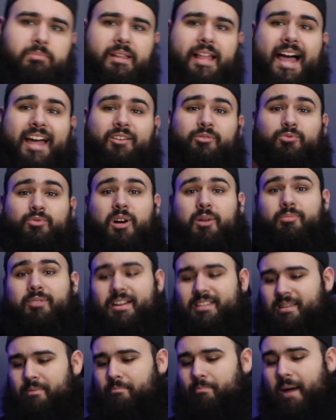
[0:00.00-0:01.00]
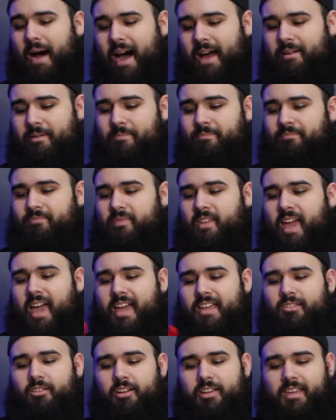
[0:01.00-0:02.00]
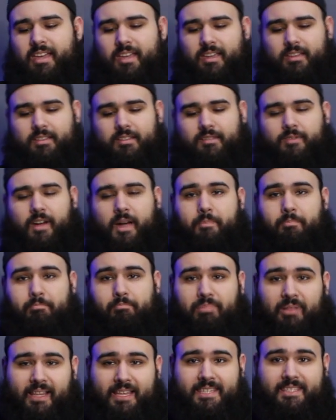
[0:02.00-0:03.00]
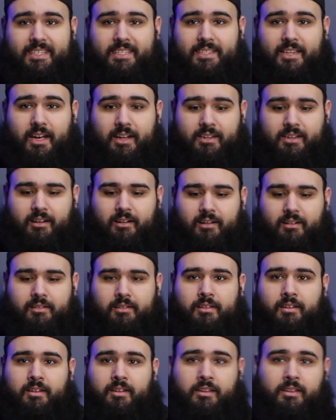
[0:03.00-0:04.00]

black rubber at the bottom, and look it, if I place this on here,